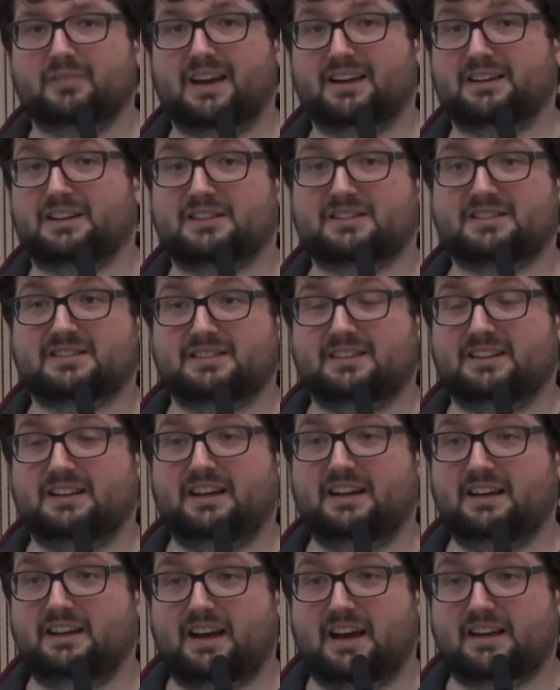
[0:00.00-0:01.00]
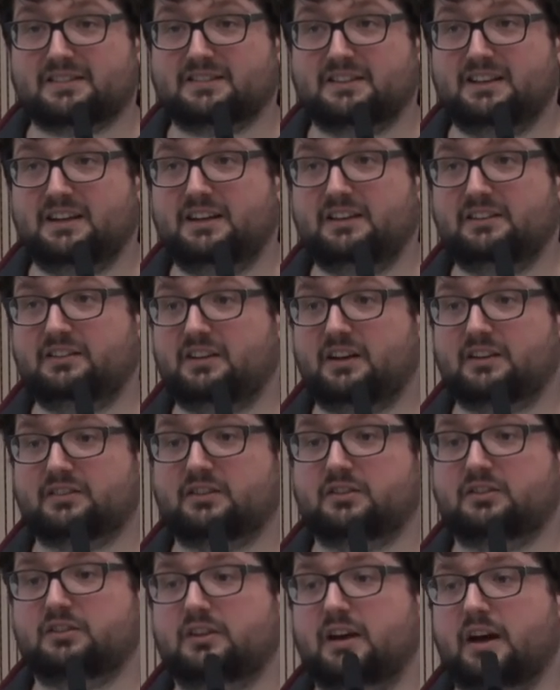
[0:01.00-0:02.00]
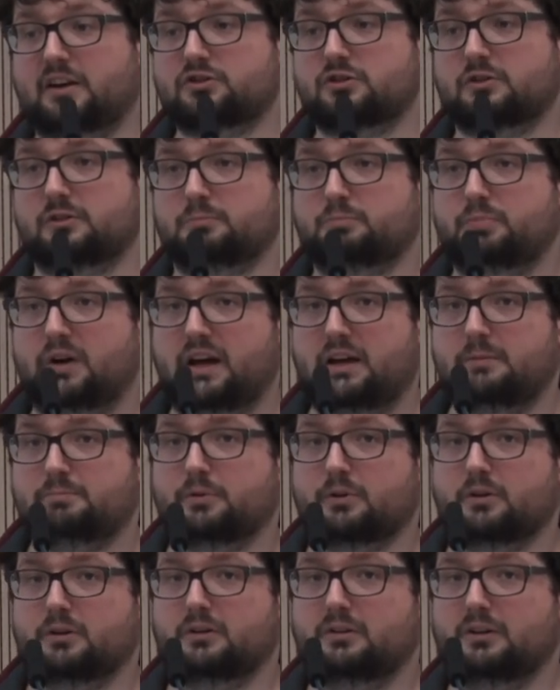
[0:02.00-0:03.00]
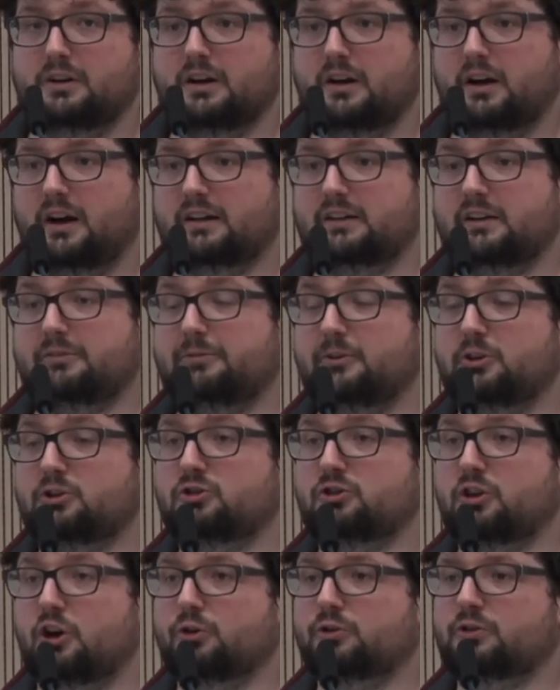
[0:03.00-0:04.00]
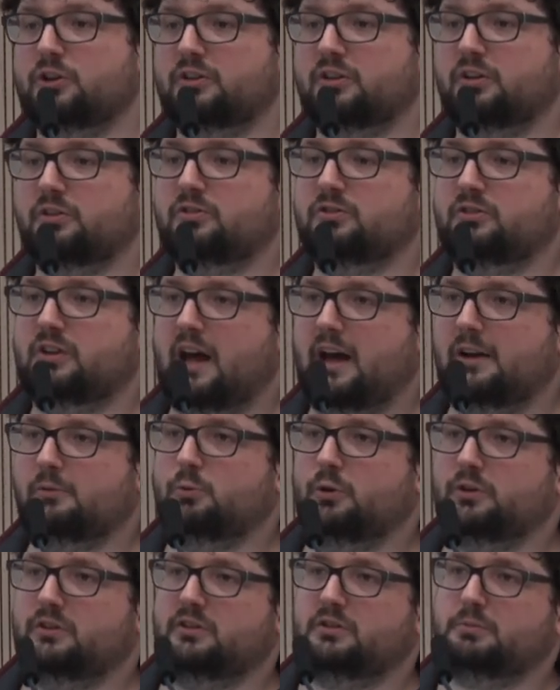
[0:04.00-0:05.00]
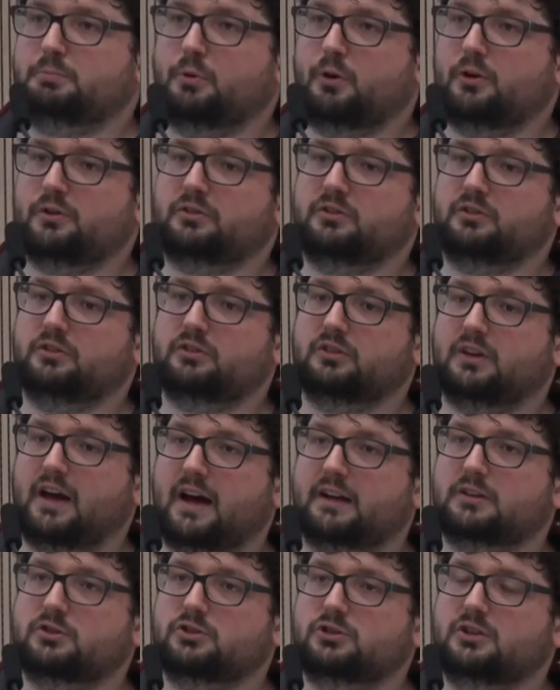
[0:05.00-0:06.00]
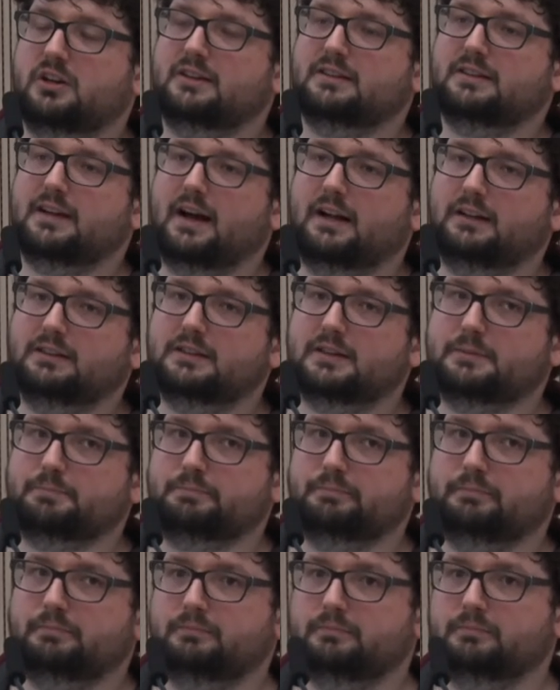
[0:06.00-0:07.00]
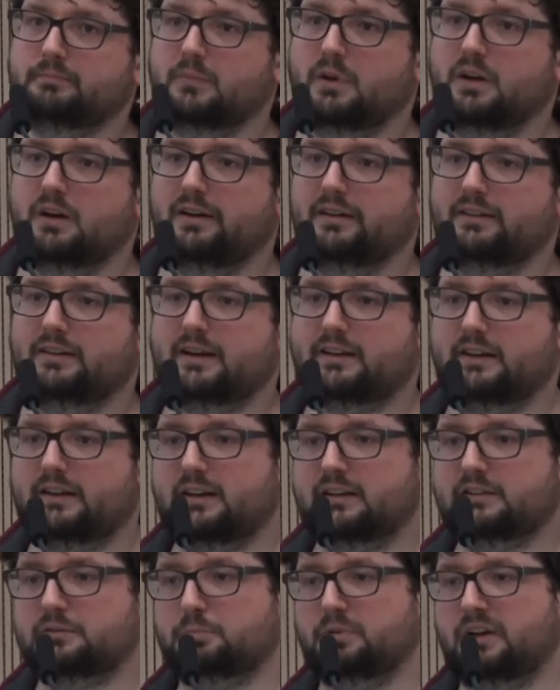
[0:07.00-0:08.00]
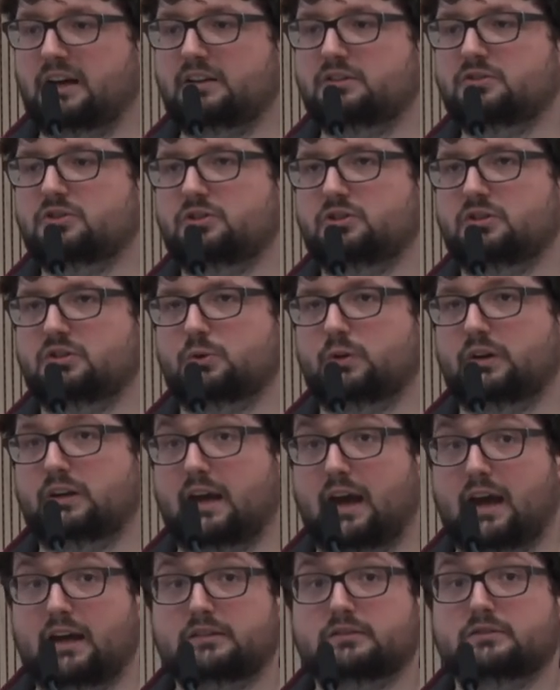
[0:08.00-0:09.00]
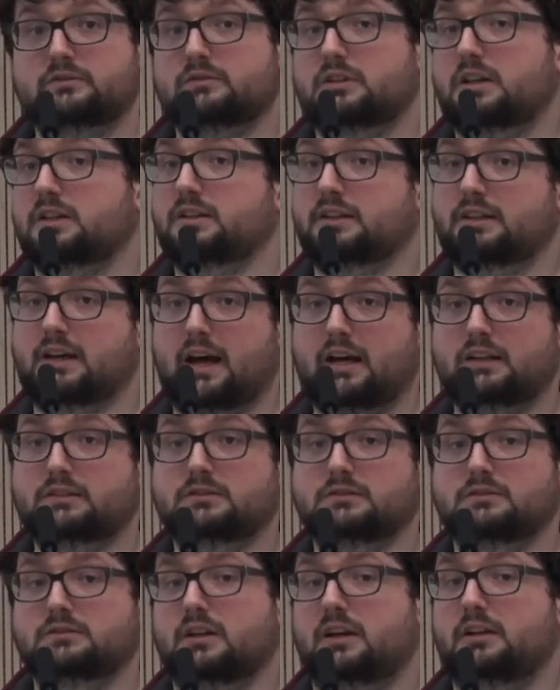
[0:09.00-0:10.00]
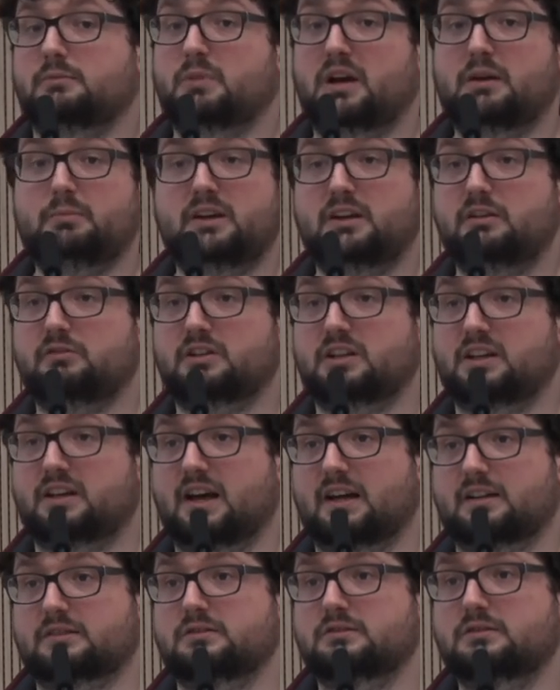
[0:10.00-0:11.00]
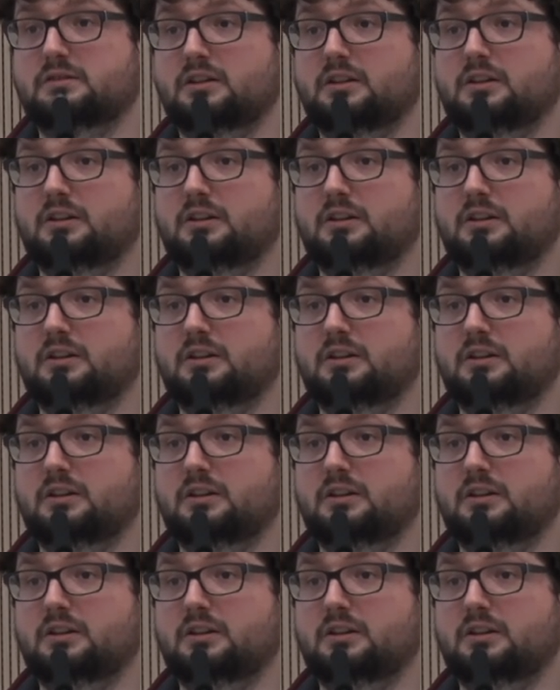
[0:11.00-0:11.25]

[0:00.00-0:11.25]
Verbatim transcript: And it's e- as easy as a sketch on paper. And if you don't understand what this person sketched, tell them. Let it explain to you again and again, and maybe even again.